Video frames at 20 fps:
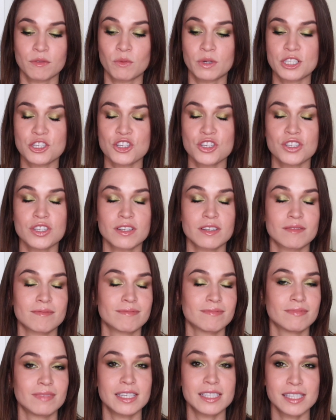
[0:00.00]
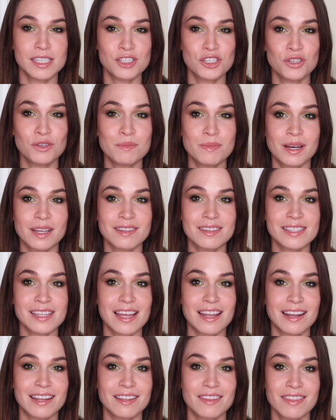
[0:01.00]
which is in 2 months,
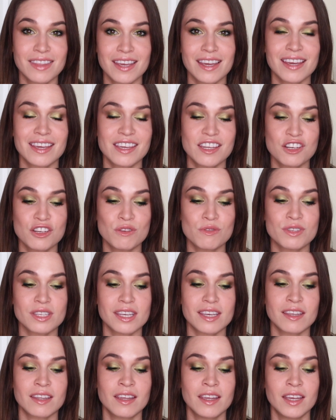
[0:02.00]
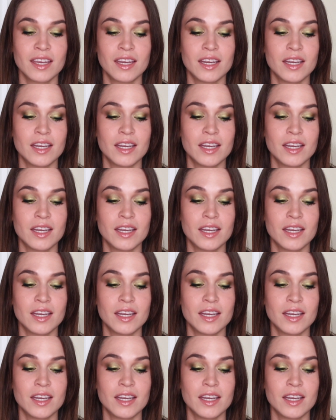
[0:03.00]
and I think I can use it